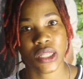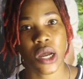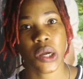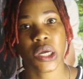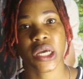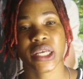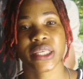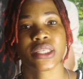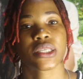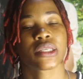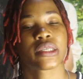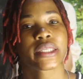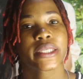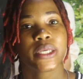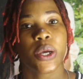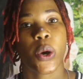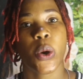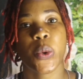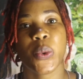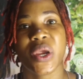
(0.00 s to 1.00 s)
now because
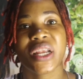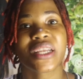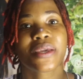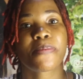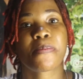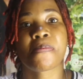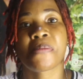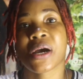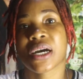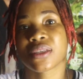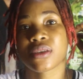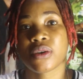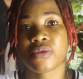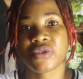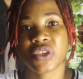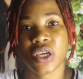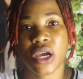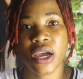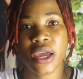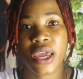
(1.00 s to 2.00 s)
it's already part of
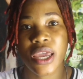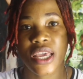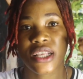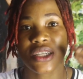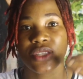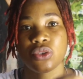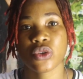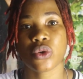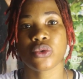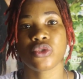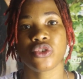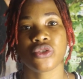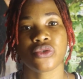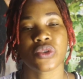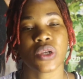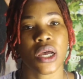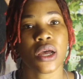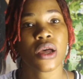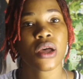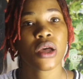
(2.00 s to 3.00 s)
their hair. It has gone through
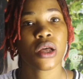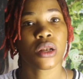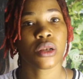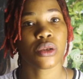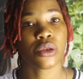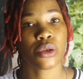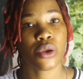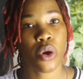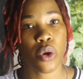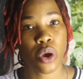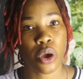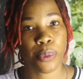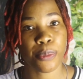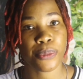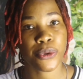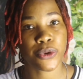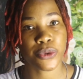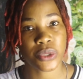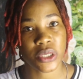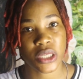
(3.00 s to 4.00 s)
the lock
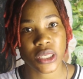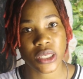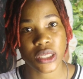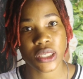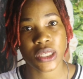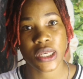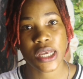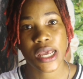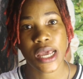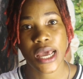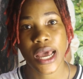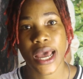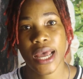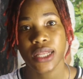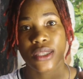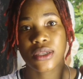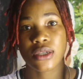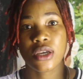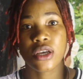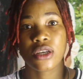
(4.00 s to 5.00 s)
process
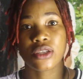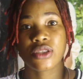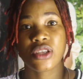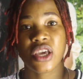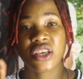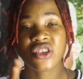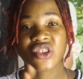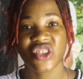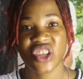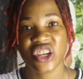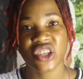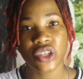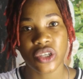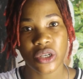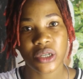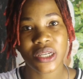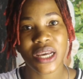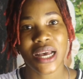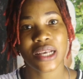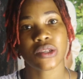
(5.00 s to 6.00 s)
and the
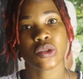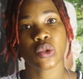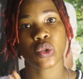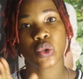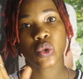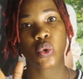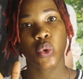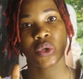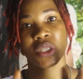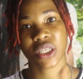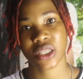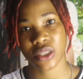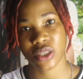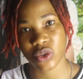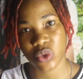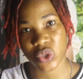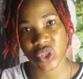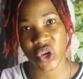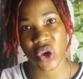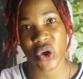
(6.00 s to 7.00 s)
extension has locked
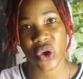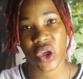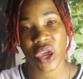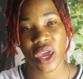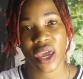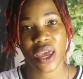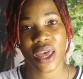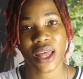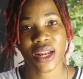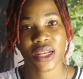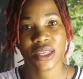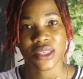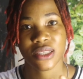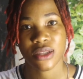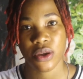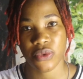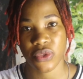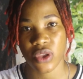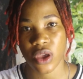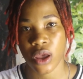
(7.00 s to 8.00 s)
into their hair and it's
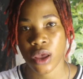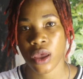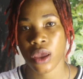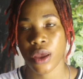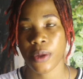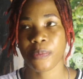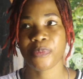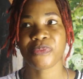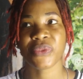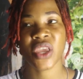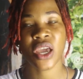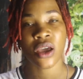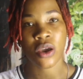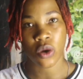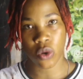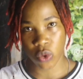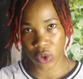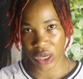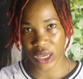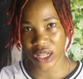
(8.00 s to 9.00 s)
now their hair.
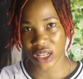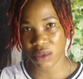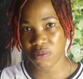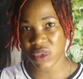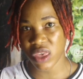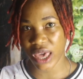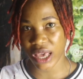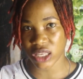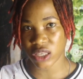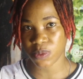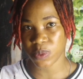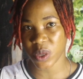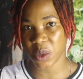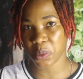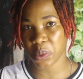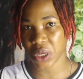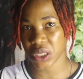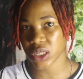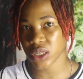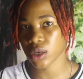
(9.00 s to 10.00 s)
Okay, let me
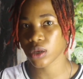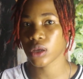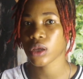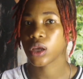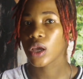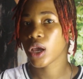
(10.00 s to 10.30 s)
explain better.